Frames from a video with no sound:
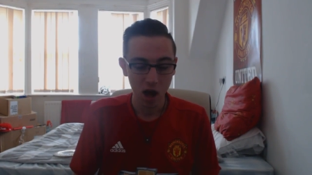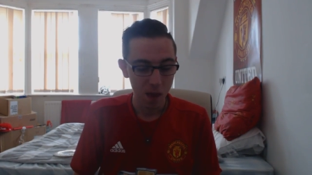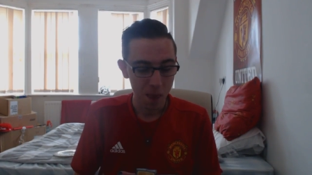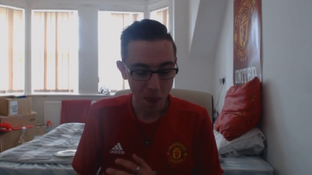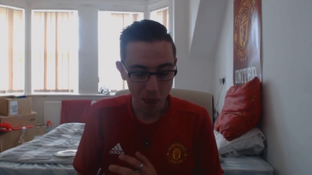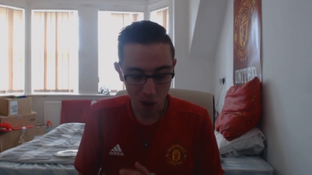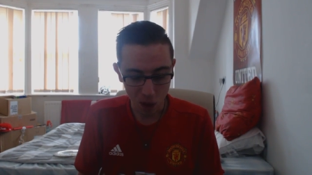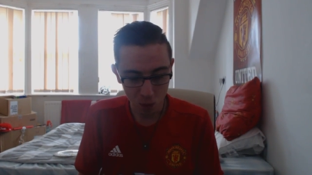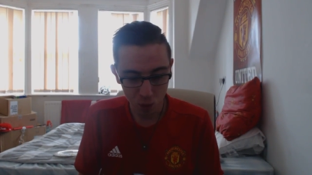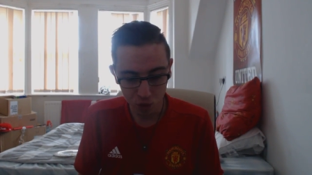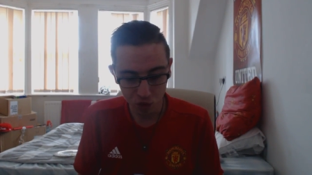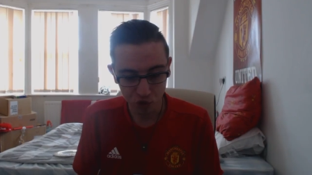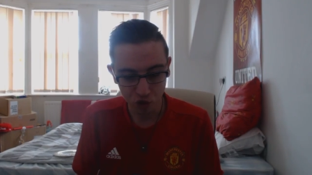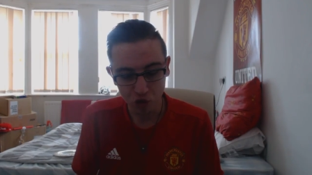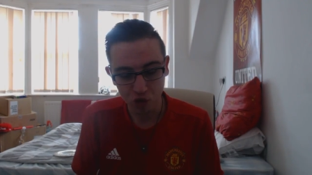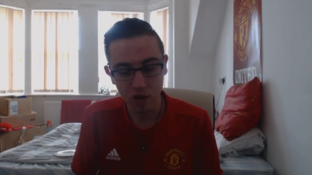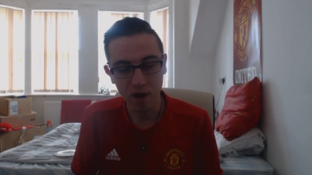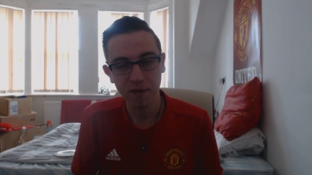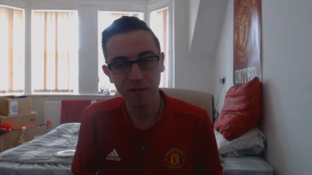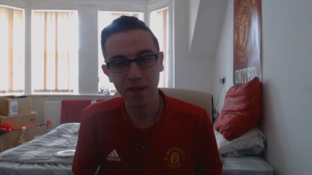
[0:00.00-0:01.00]
that was
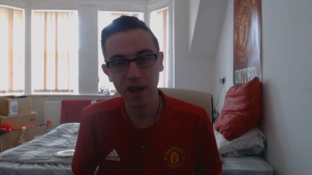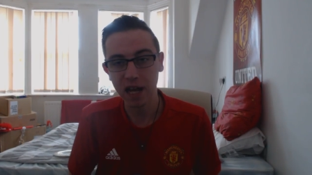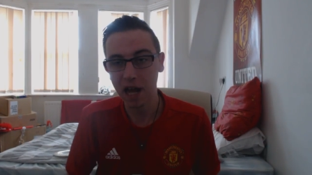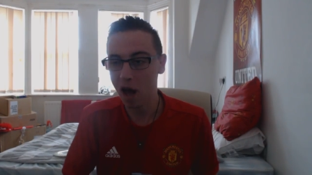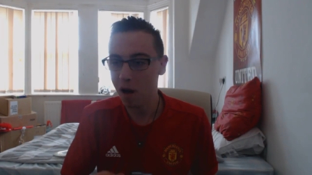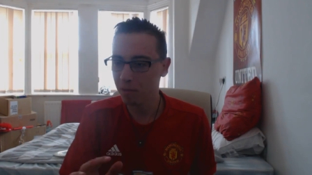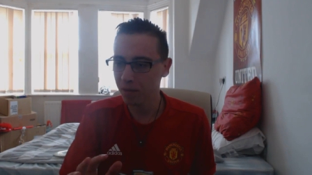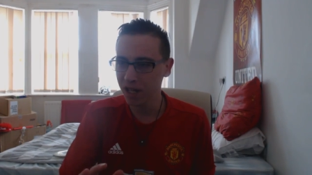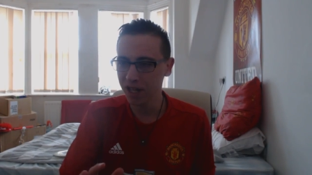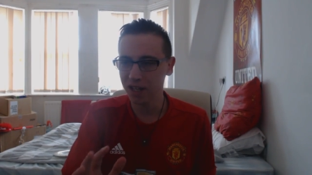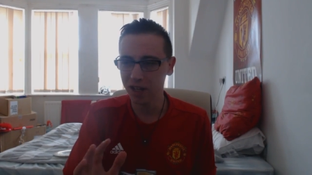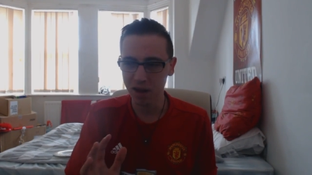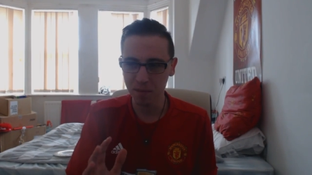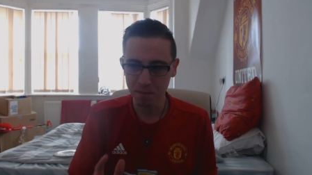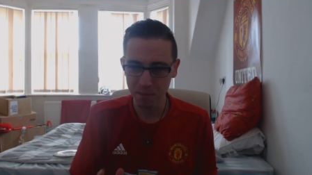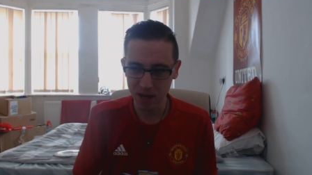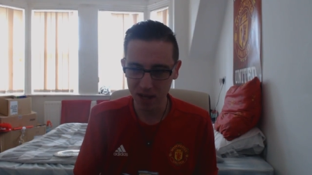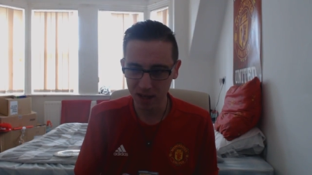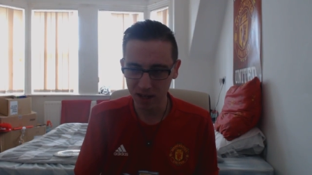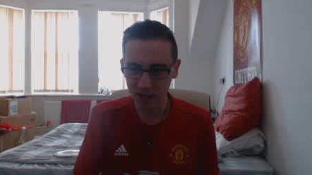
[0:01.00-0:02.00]
terrific. I mean,
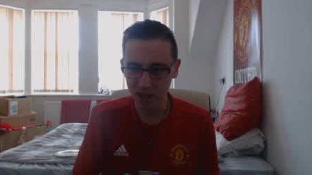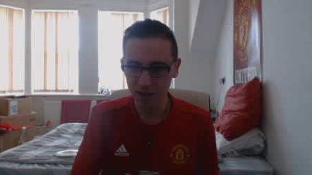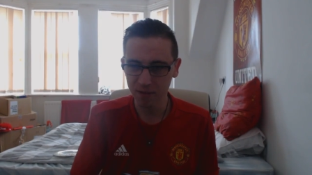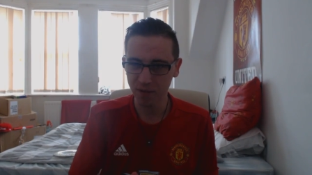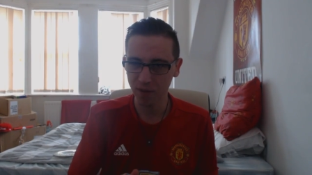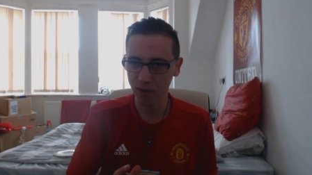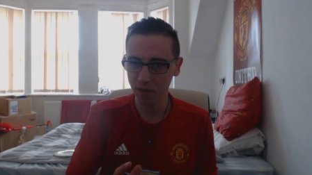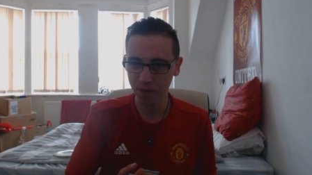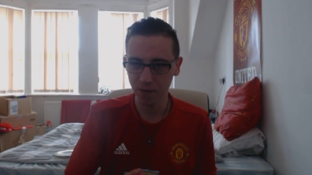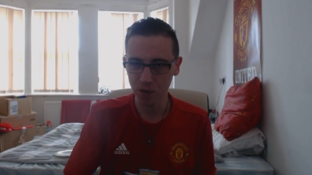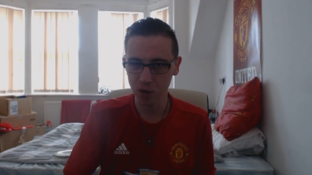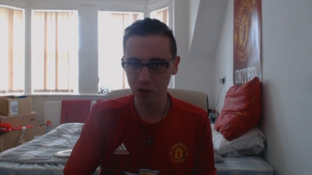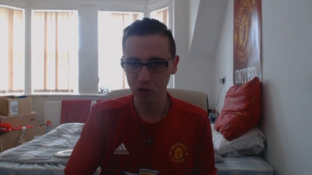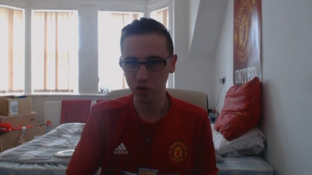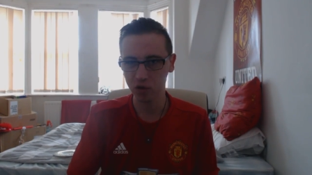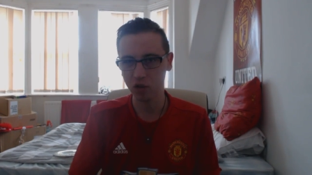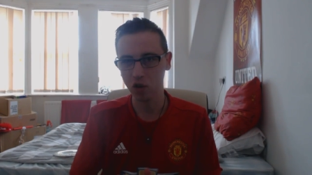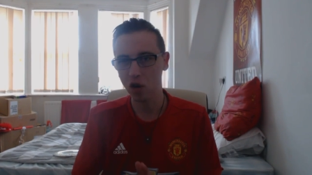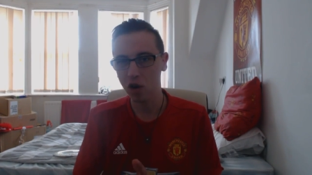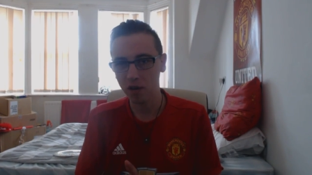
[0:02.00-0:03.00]
admittedly for the
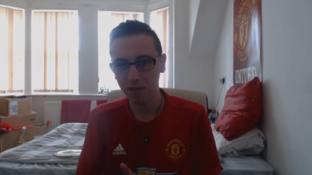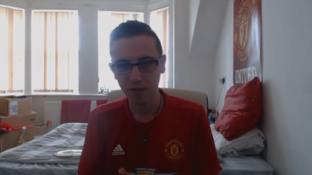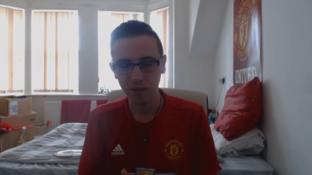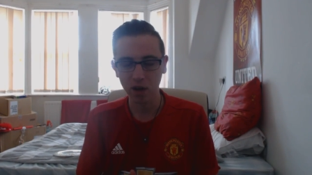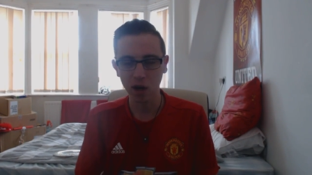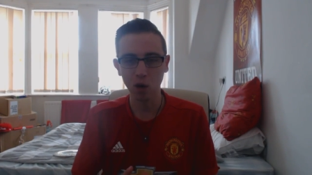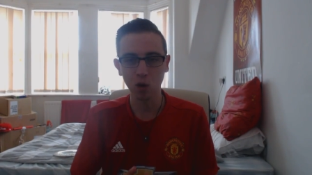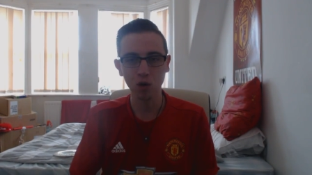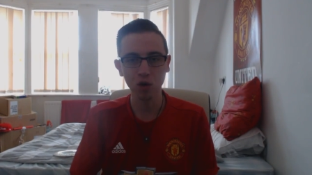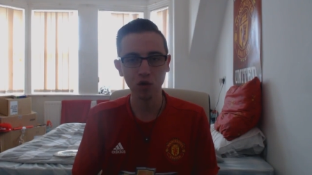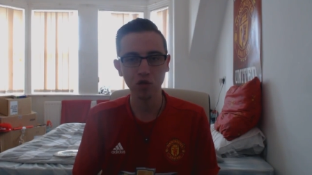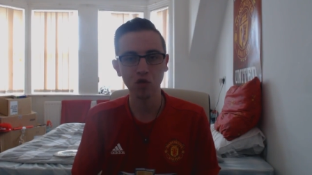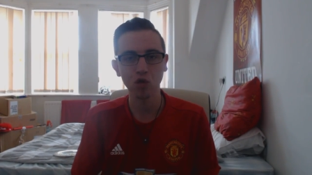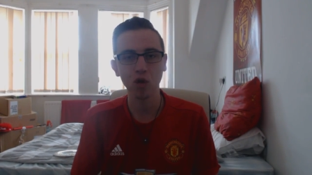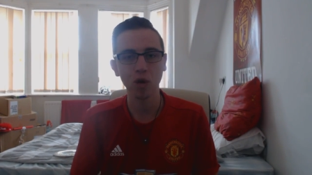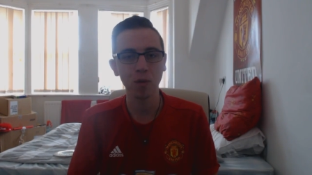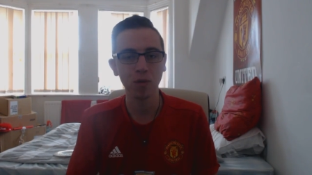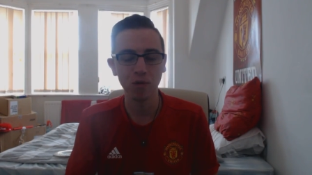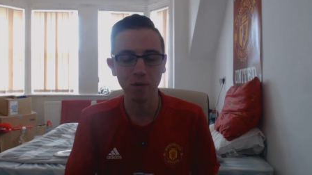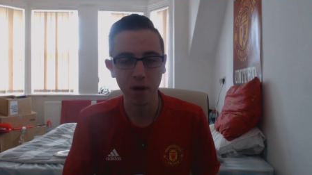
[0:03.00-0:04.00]
first half an hour or so
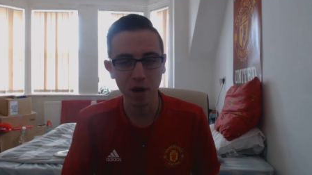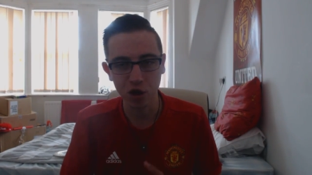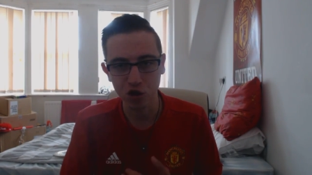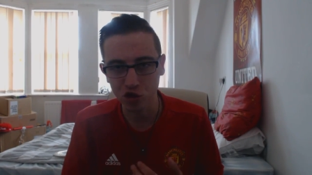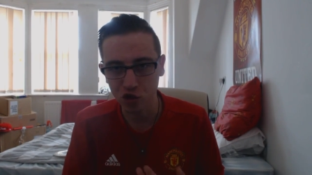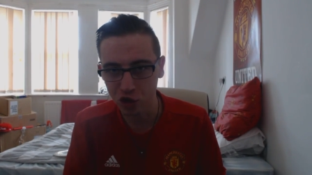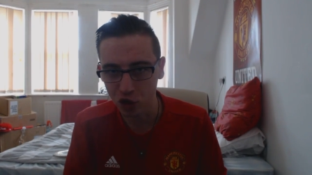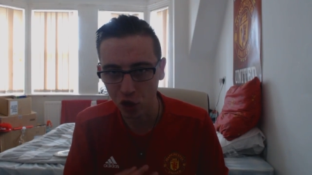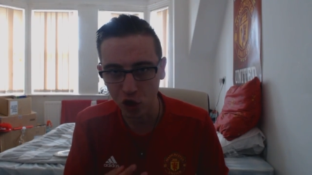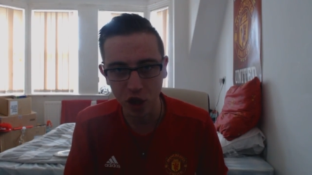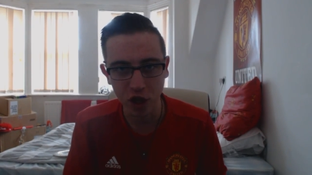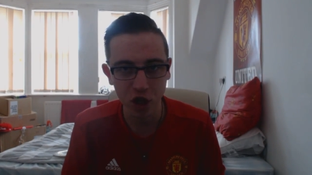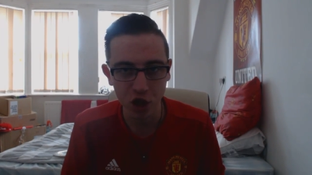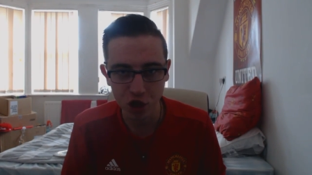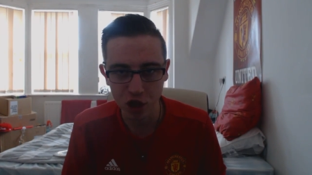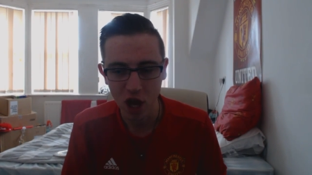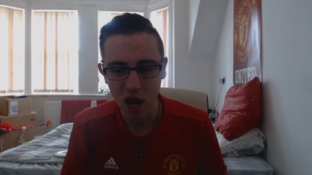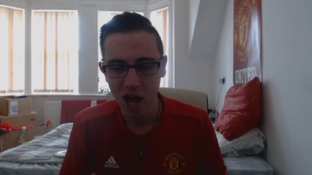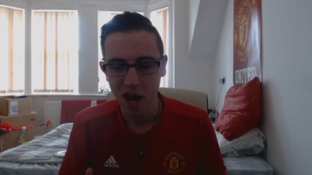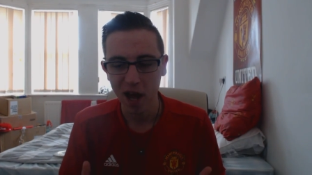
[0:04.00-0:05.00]
it was very sluggish.